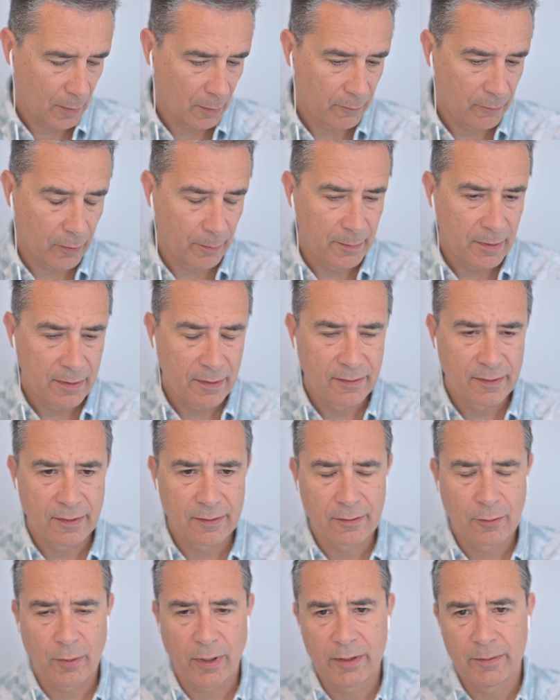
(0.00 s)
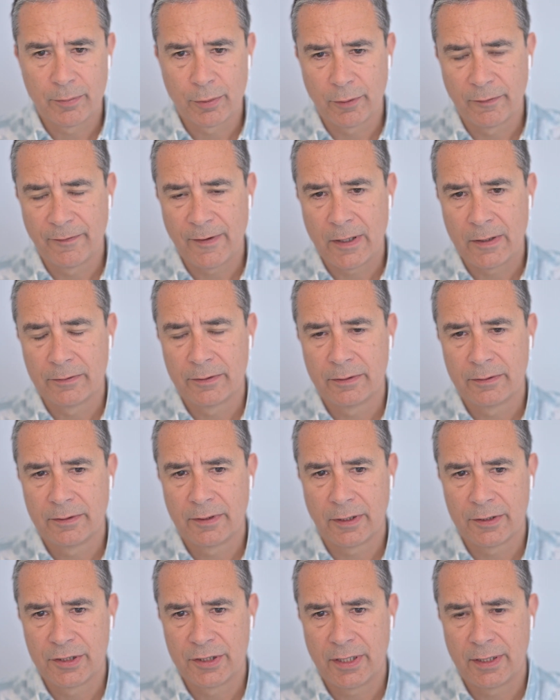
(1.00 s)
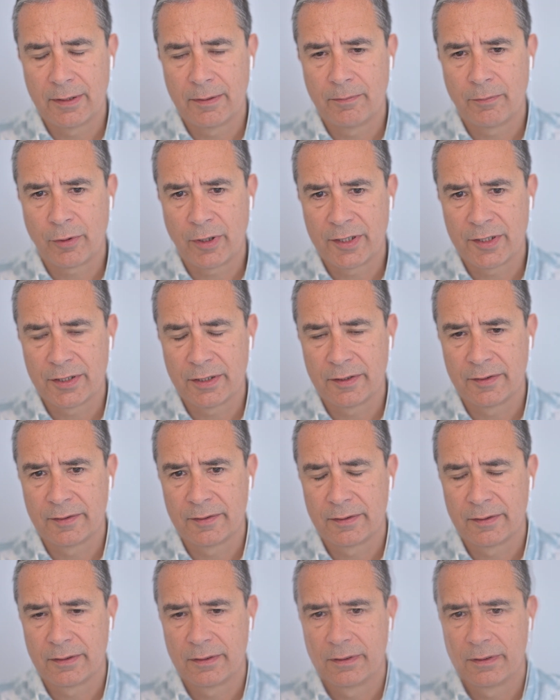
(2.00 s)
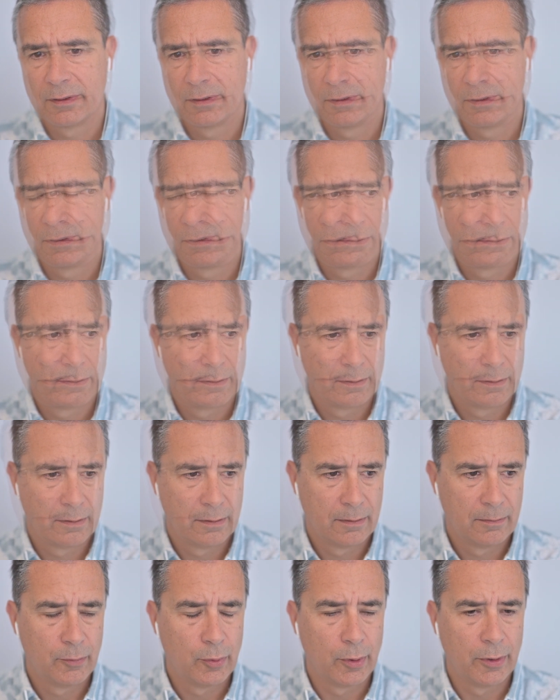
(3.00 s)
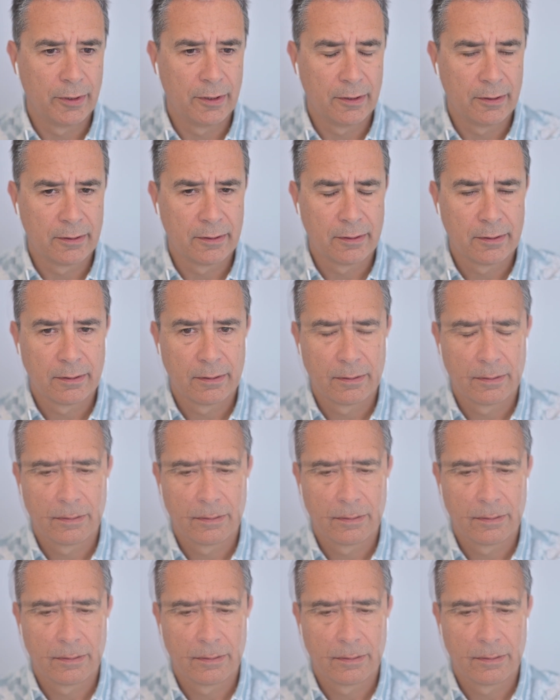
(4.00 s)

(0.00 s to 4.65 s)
For me, this is quite profound, touching, precious, poignant.